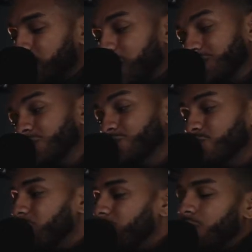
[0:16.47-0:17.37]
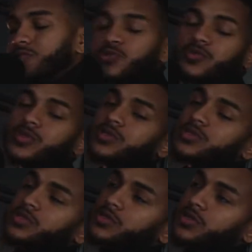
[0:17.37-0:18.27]
I told you all I was going
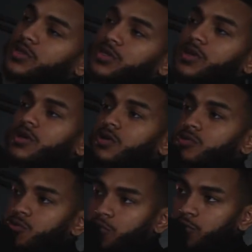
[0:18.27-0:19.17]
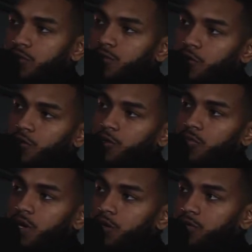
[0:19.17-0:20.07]
to be talking
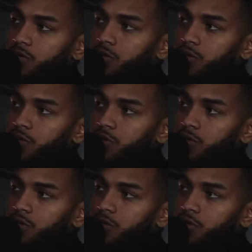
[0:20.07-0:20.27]
about